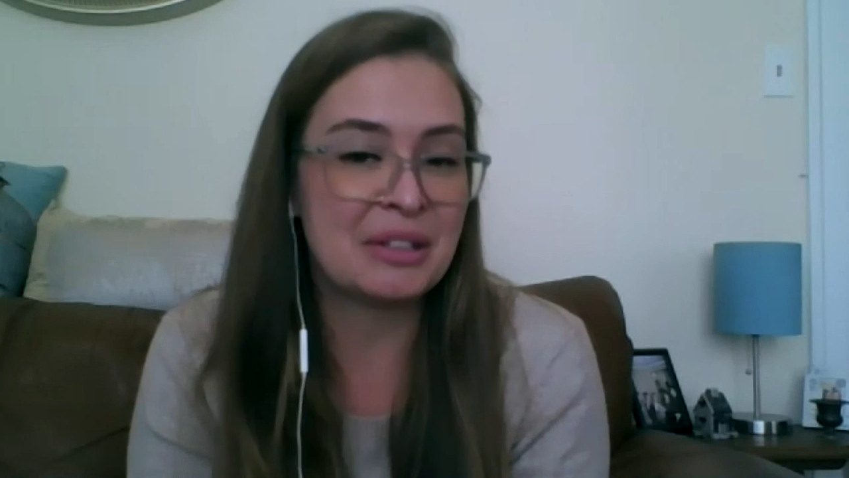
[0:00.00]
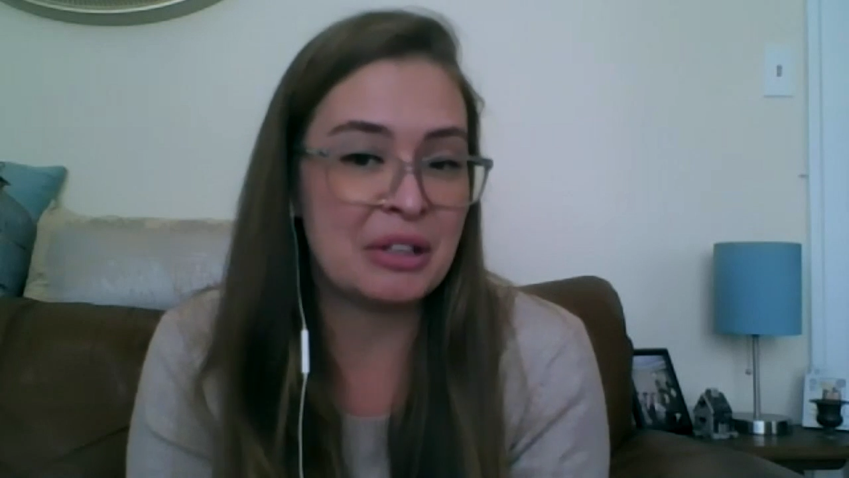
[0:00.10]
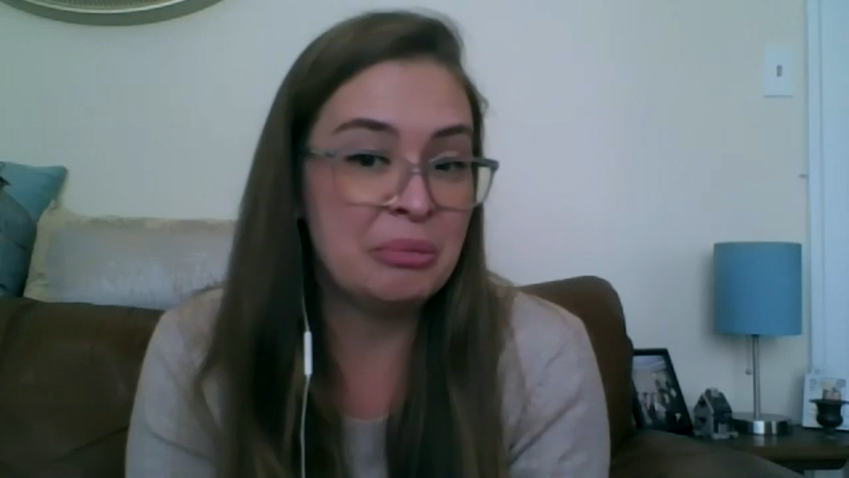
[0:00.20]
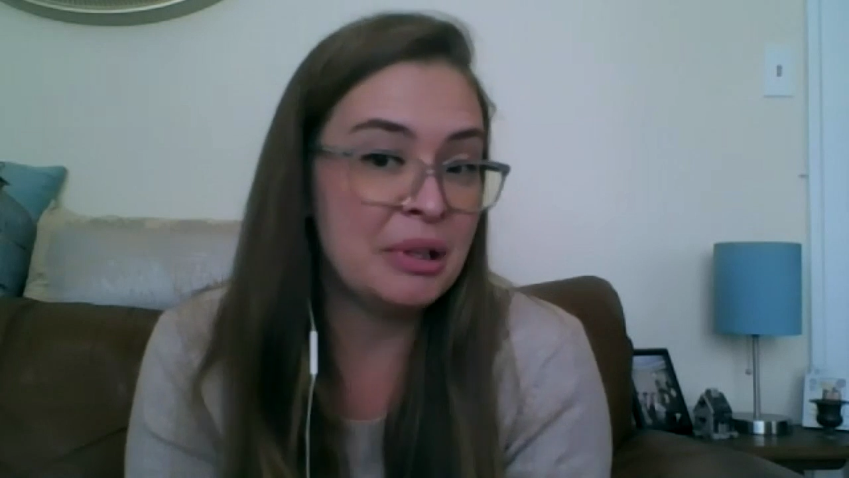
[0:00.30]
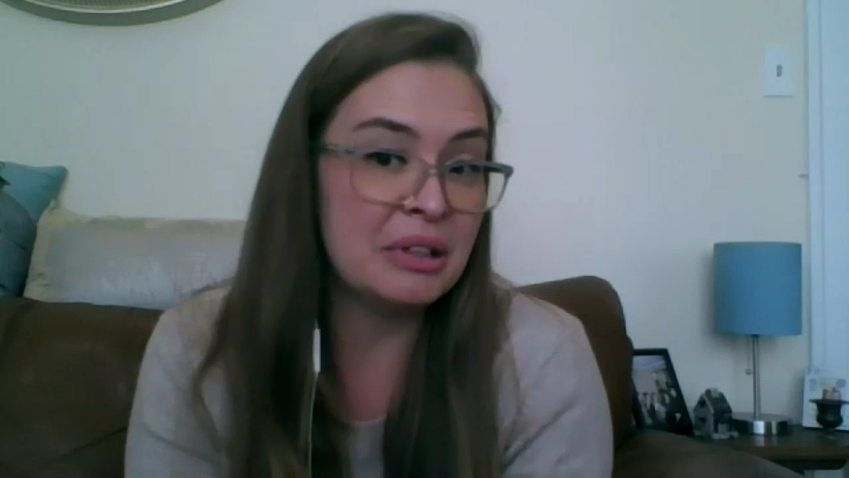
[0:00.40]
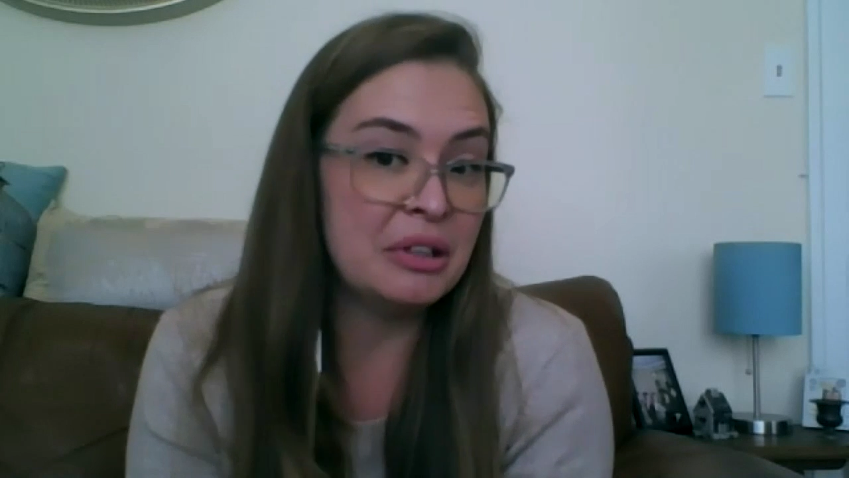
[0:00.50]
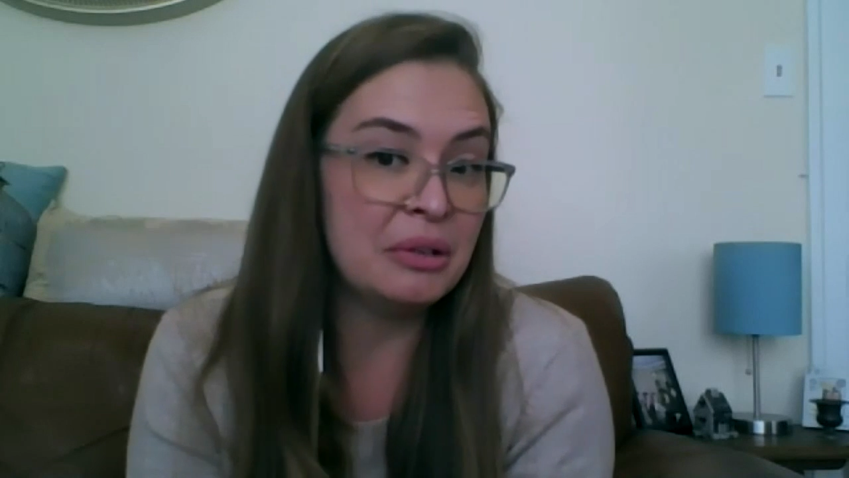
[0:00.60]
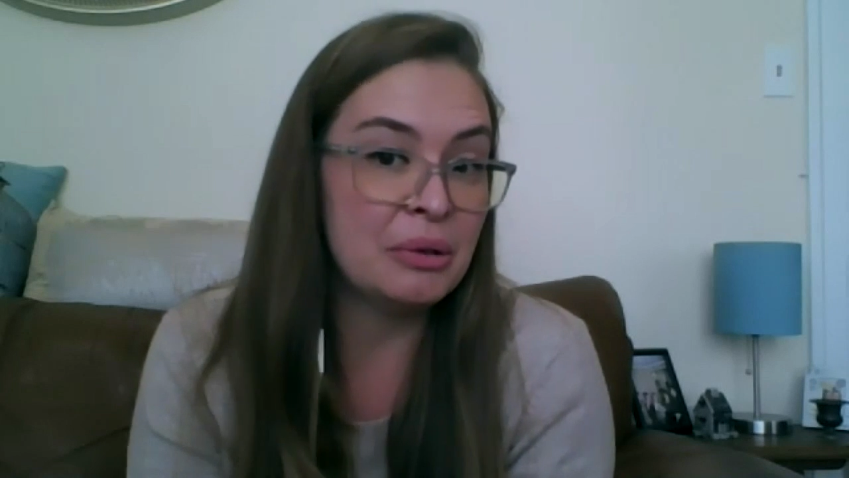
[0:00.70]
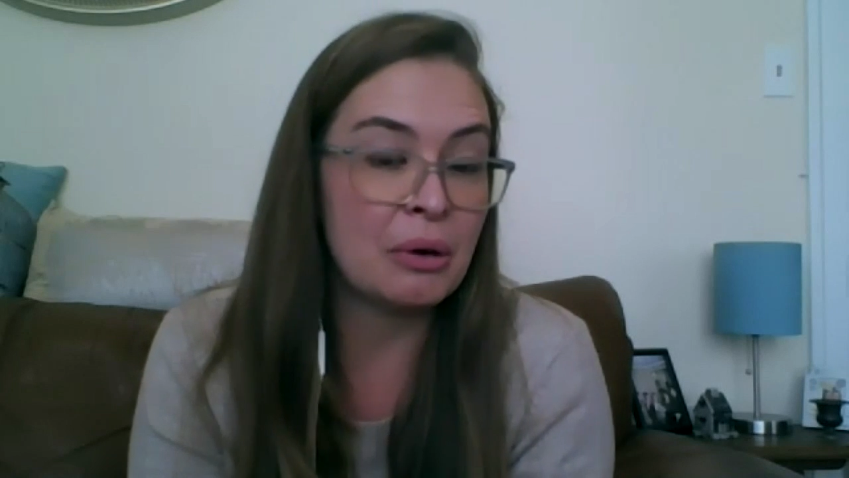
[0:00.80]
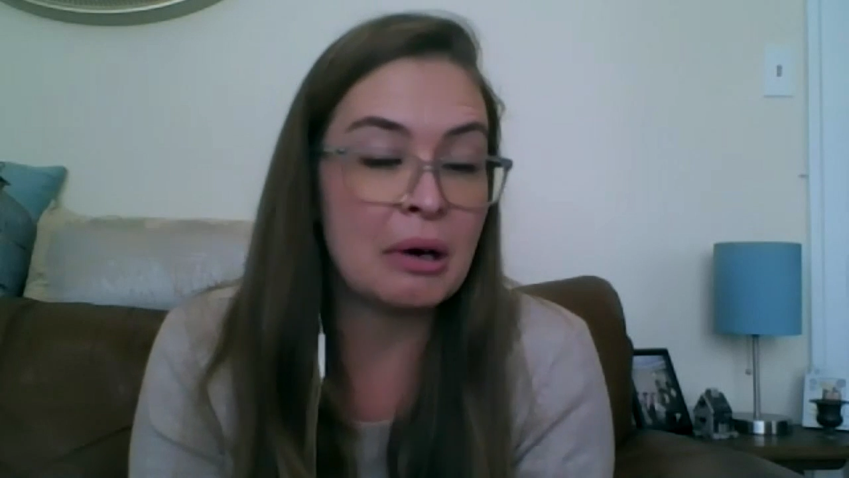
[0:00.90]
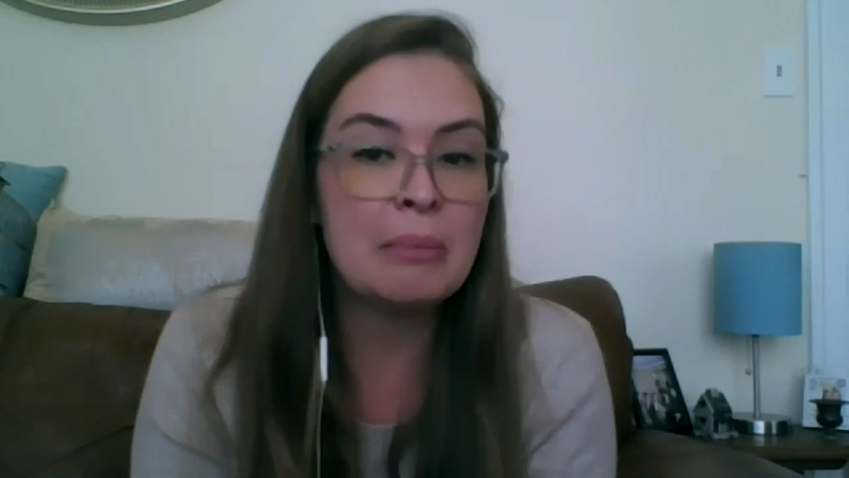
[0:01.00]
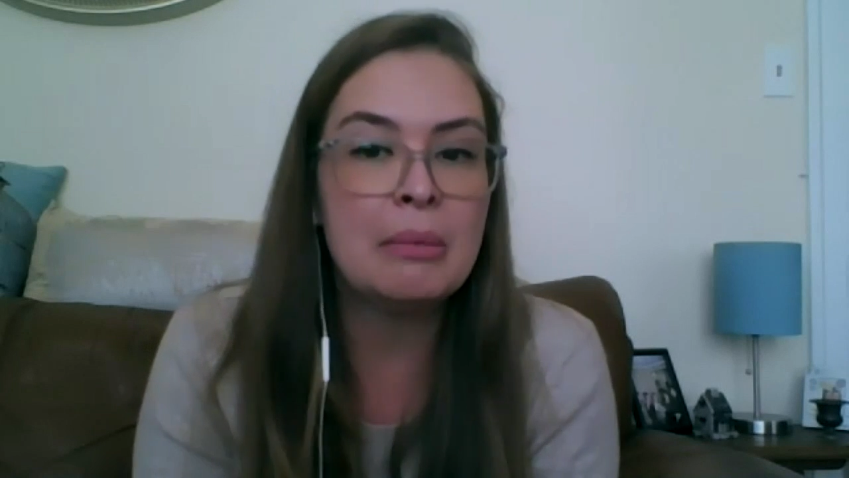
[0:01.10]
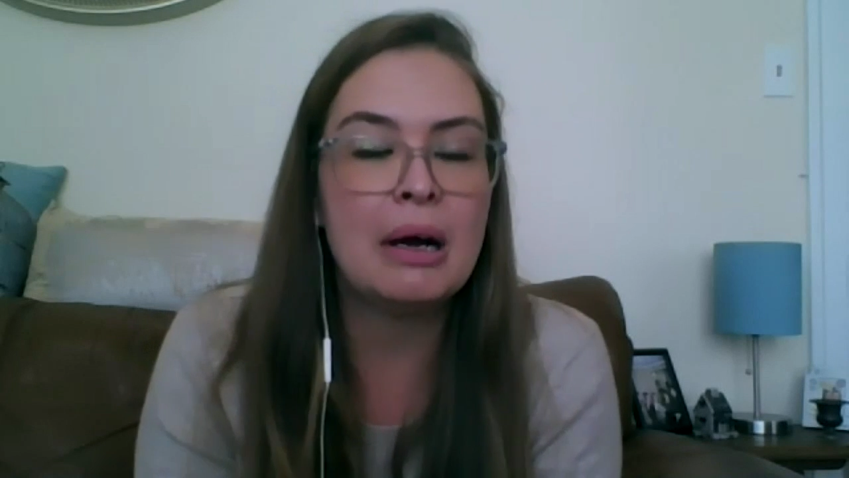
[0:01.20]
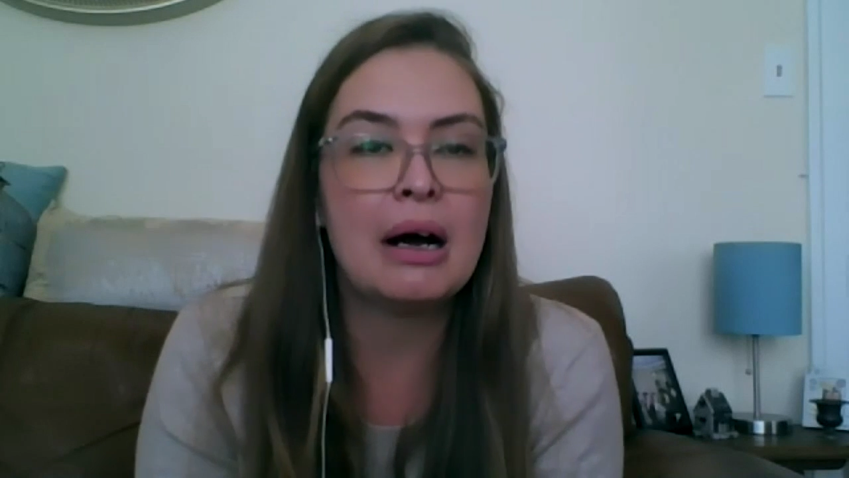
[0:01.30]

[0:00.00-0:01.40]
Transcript: could be the new norm.